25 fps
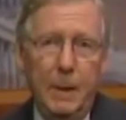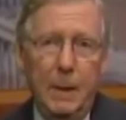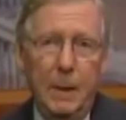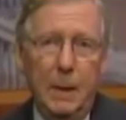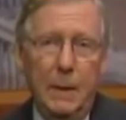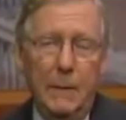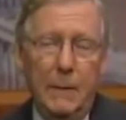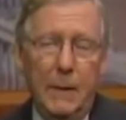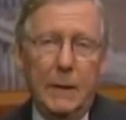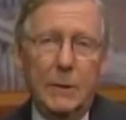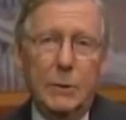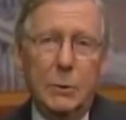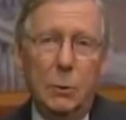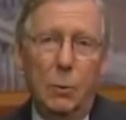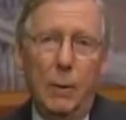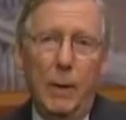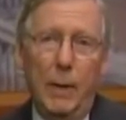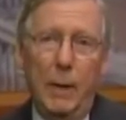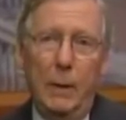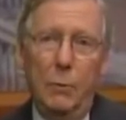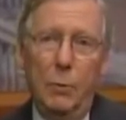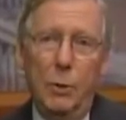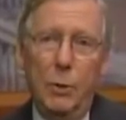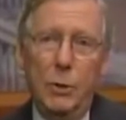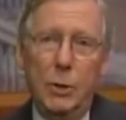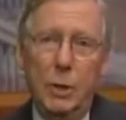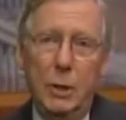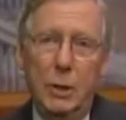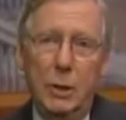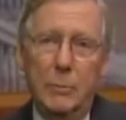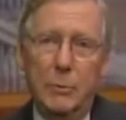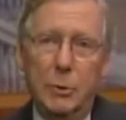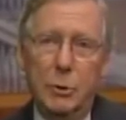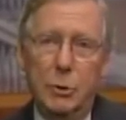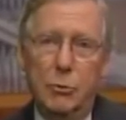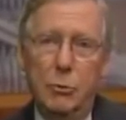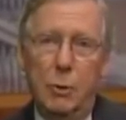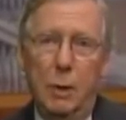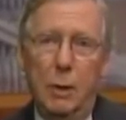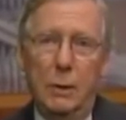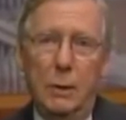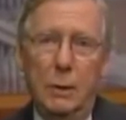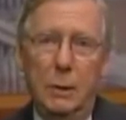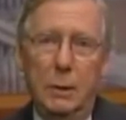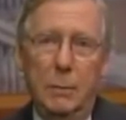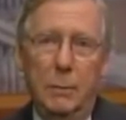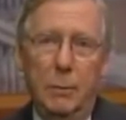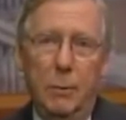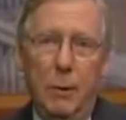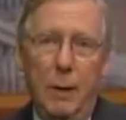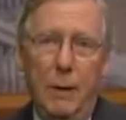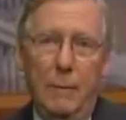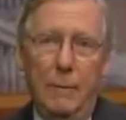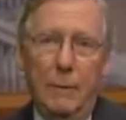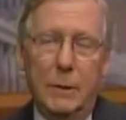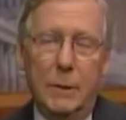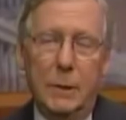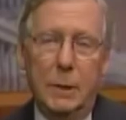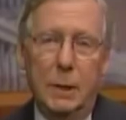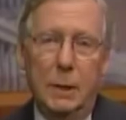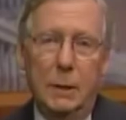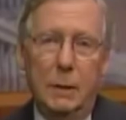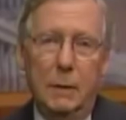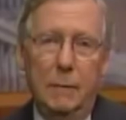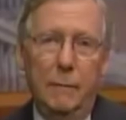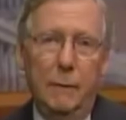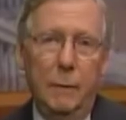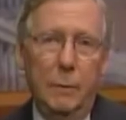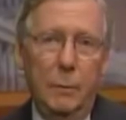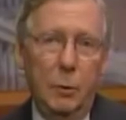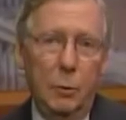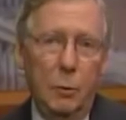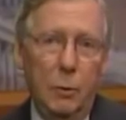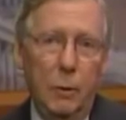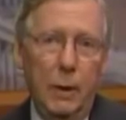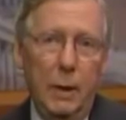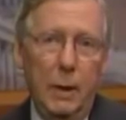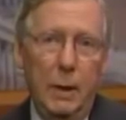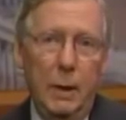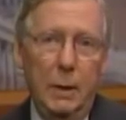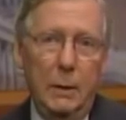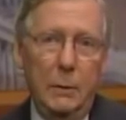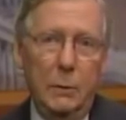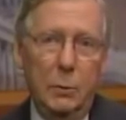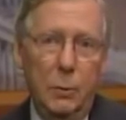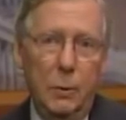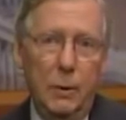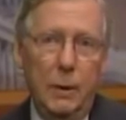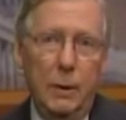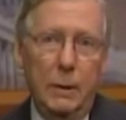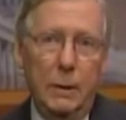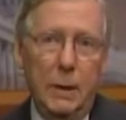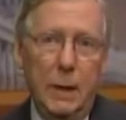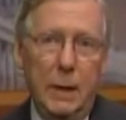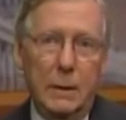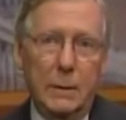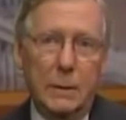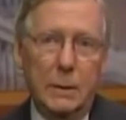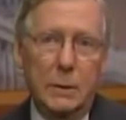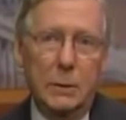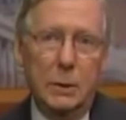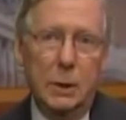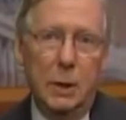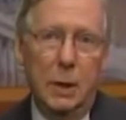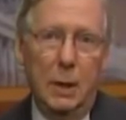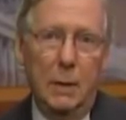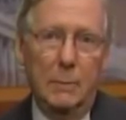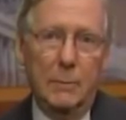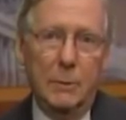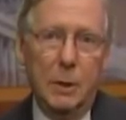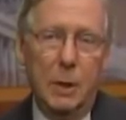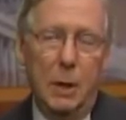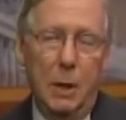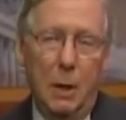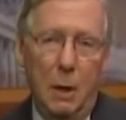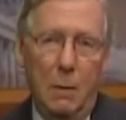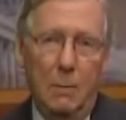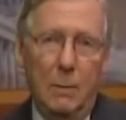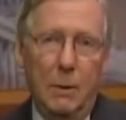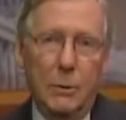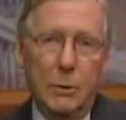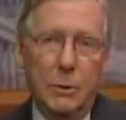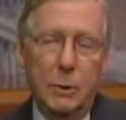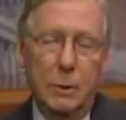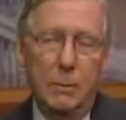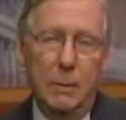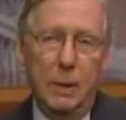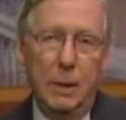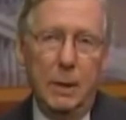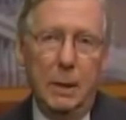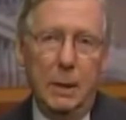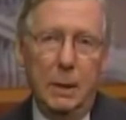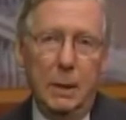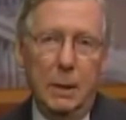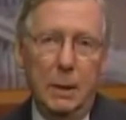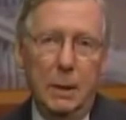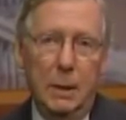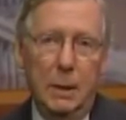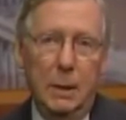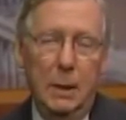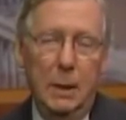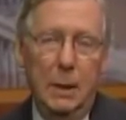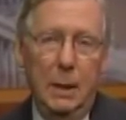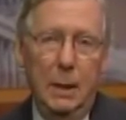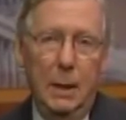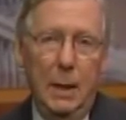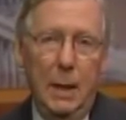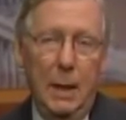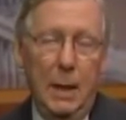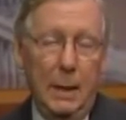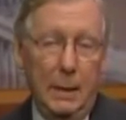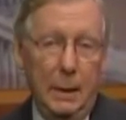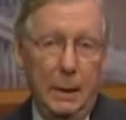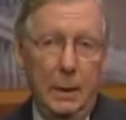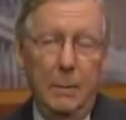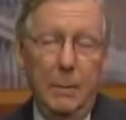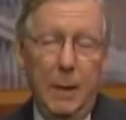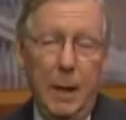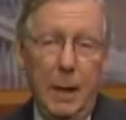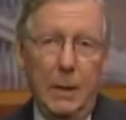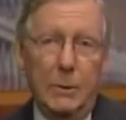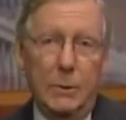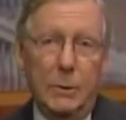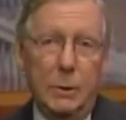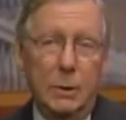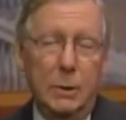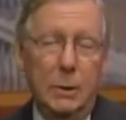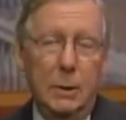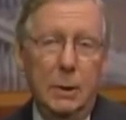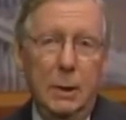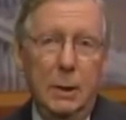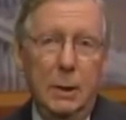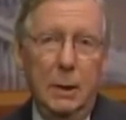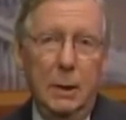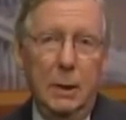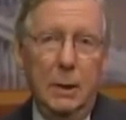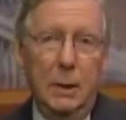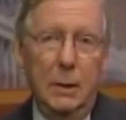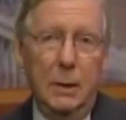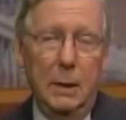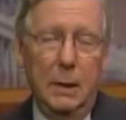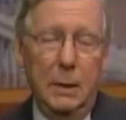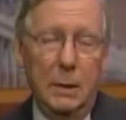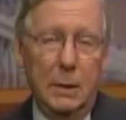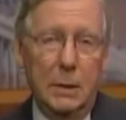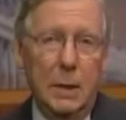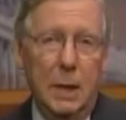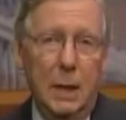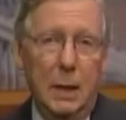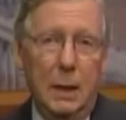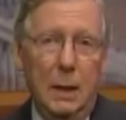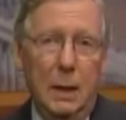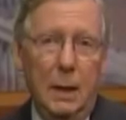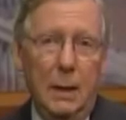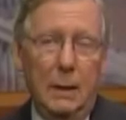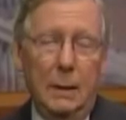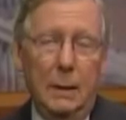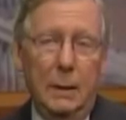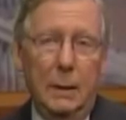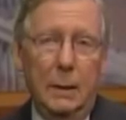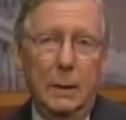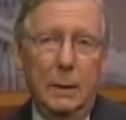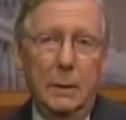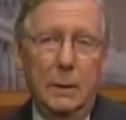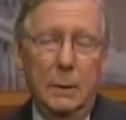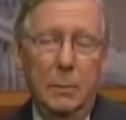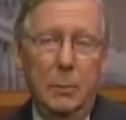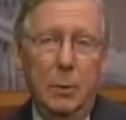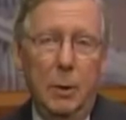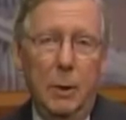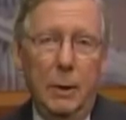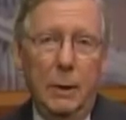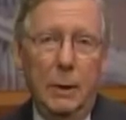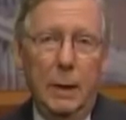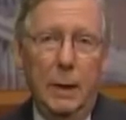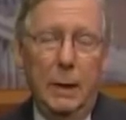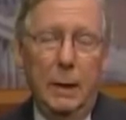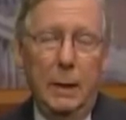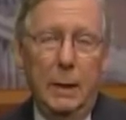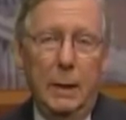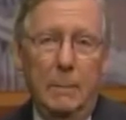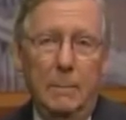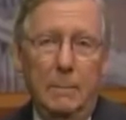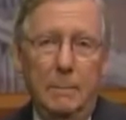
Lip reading: That's a way in which he obstructed the private sector from creating 20,000 jobs almost immediately. I can imagine that he's not likely to bring that up.